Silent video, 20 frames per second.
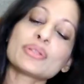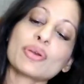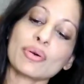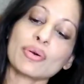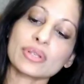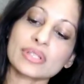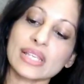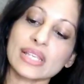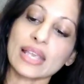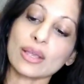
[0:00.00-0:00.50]

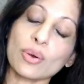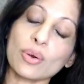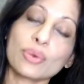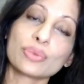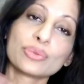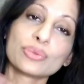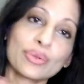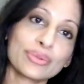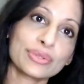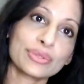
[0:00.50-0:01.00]
toxic or
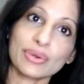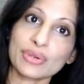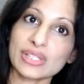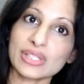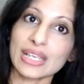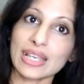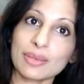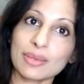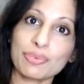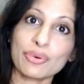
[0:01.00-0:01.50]

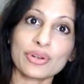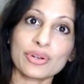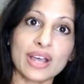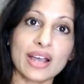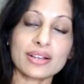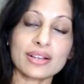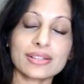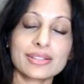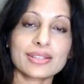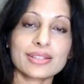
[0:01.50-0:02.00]
non-toxic
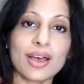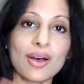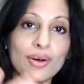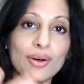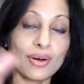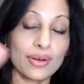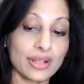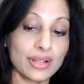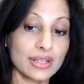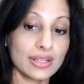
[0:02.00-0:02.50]
products
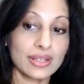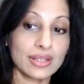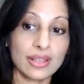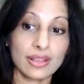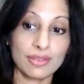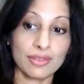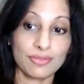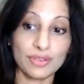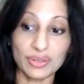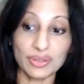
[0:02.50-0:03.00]
are
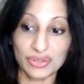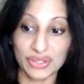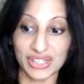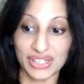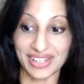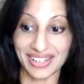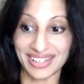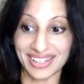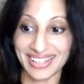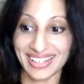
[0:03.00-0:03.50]
the
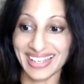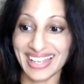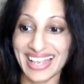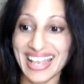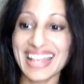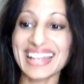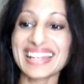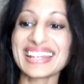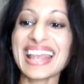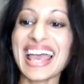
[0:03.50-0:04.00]
future.
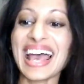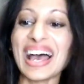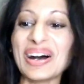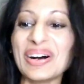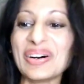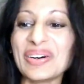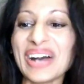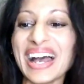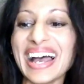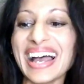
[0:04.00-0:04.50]

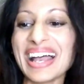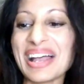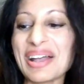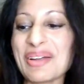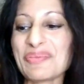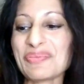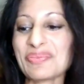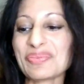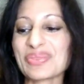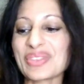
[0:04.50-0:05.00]
Now
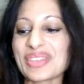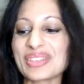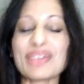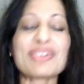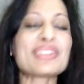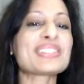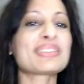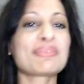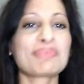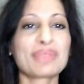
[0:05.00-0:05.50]
um, there
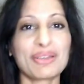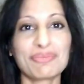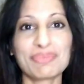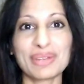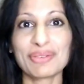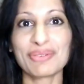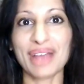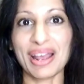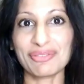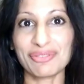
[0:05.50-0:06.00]
are some that have
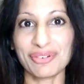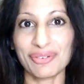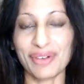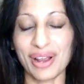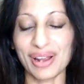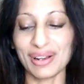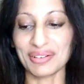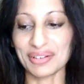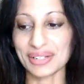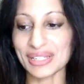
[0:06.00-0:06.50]
been around for a
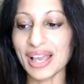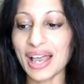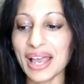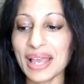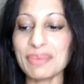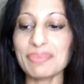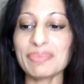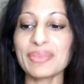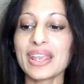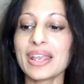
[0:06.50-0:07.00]
very long
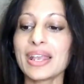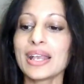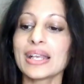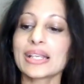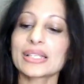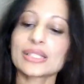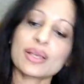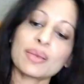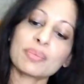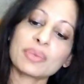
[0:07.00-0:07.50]
time
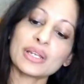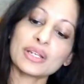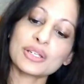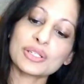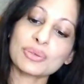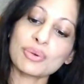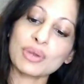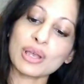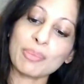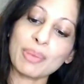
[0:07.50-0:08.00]
so I'm going to
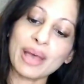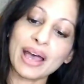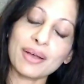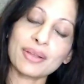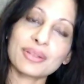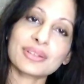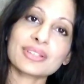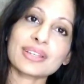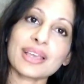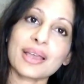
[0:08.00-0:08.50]
talk
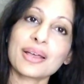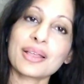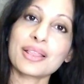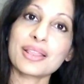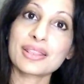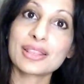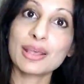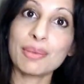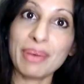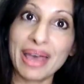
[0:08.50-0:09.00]
about
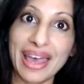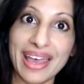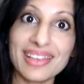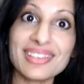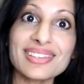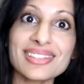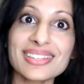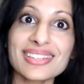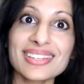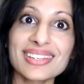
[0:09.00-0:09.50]
the
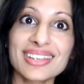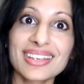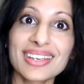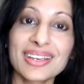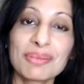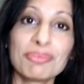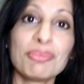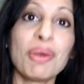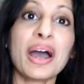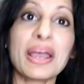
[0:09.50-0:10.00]
best,
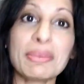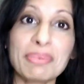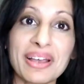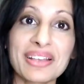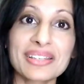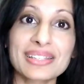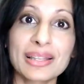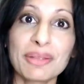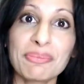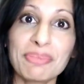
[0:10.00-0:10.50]
my
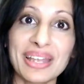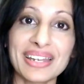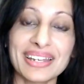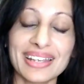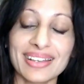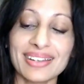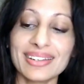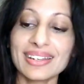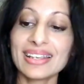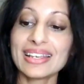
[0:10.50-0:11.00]
personal
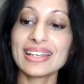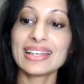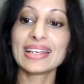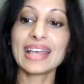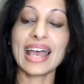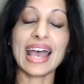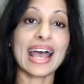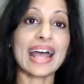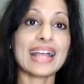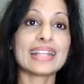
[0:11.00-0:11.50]
opinion
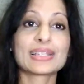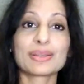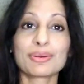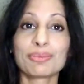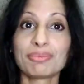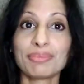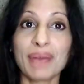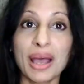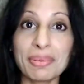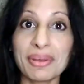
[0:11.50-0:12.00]
and
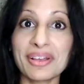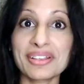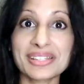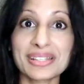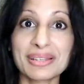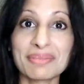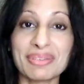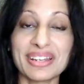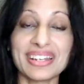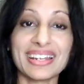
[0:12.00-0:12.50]
my
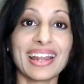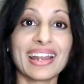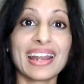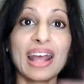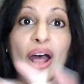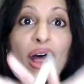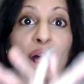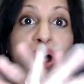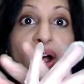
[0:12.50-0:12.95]
personal opinion